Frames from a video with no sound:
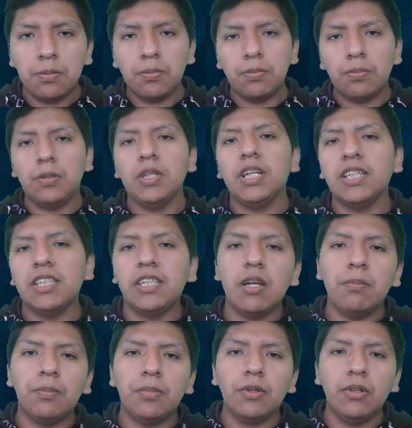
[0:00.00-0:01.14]
For
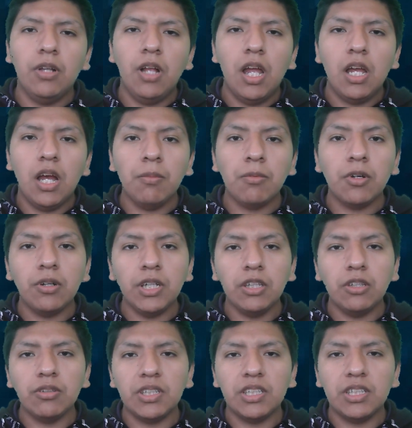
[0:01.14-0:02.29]
example, I'm going
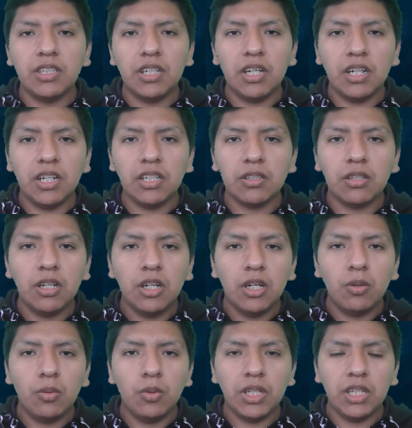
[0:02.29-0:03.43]
to start
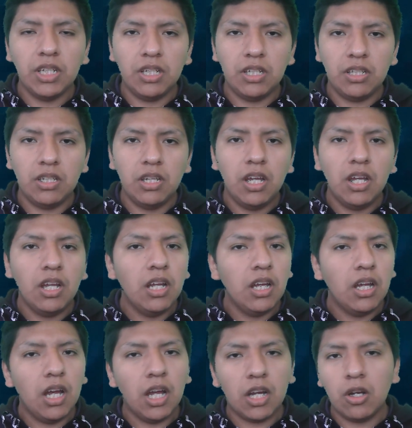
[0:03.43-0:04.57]
with
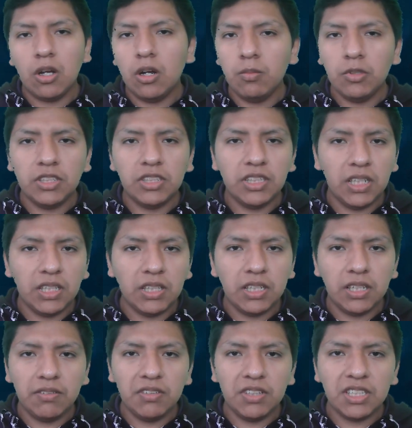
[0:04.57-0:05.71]
a common
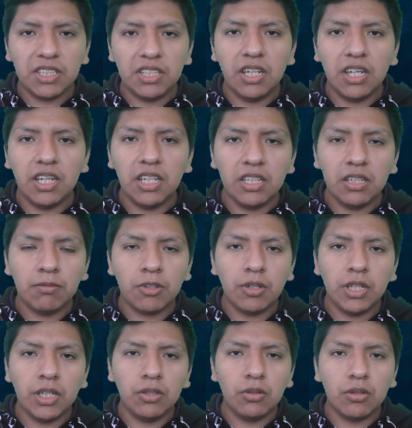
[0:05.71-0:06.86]
sentence, then I'm
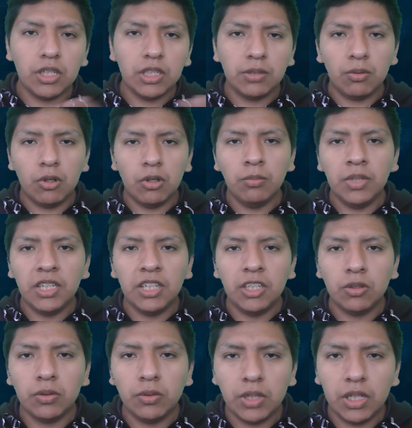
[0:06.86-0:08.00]
going to transform it
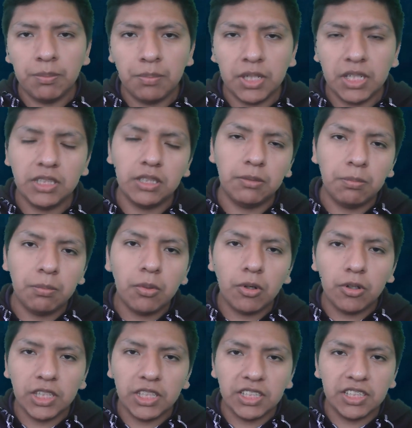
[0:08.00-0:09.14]
into a passive
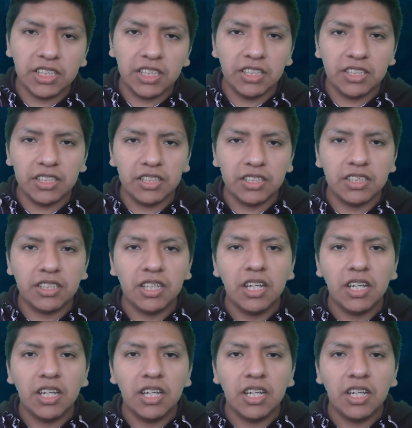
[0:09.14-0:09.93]
voice sentence.